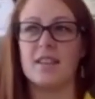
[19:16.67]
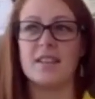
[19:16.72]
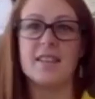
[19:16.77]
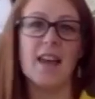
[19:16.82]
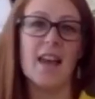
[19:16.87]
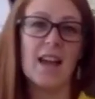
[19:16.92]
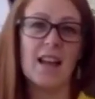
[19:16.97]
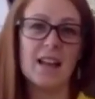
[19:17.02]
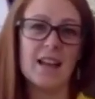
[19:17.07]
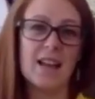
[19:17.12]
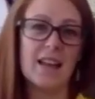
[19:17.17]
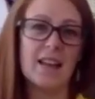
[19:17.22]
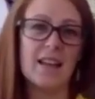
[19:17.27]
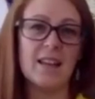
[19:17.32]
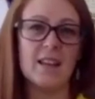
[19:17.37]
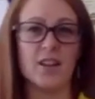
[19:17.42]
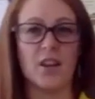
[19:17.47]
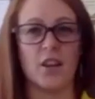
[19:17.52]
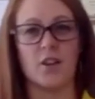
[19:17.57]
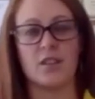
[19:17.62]
the
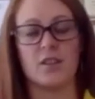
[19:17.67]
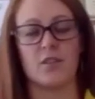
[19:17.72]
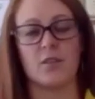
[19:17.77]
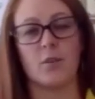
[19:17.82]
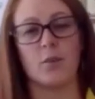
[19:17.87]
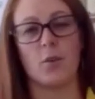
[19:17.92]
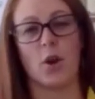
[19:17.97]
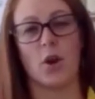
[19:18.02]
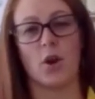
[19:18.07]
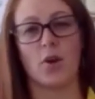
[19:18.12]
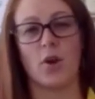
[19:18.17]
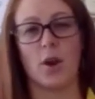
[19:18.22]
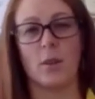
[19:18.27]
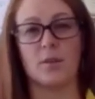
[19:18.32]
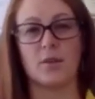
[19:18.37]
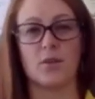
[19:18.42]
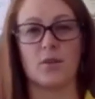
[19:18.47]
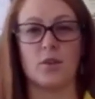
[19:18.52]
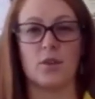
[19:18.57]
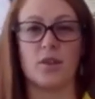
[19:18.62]
telly, you know, different
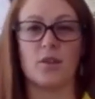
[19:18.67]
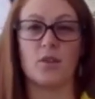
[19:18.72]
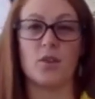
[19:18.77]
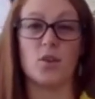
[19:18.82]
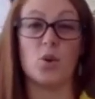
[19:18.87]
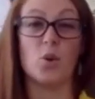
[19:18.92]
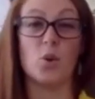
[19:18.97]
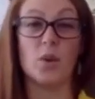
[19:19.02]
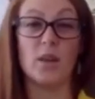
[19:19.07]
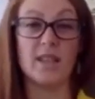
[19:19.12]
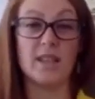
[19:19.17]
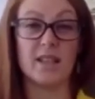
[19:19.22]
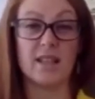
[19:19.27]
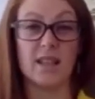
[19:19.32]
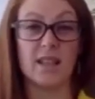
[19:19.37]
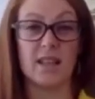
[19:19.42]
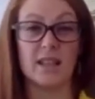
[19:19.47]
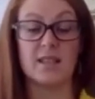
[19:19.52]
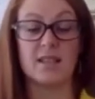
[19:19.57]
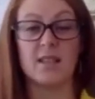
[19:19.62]
programs have got different
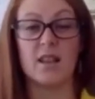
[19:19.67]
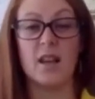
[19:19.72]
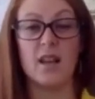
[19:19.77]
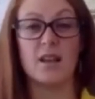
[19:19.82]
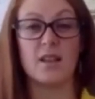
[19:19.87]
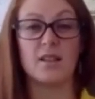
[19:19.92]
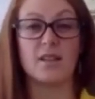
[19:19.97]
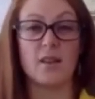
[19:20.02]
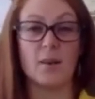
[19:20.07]
noises.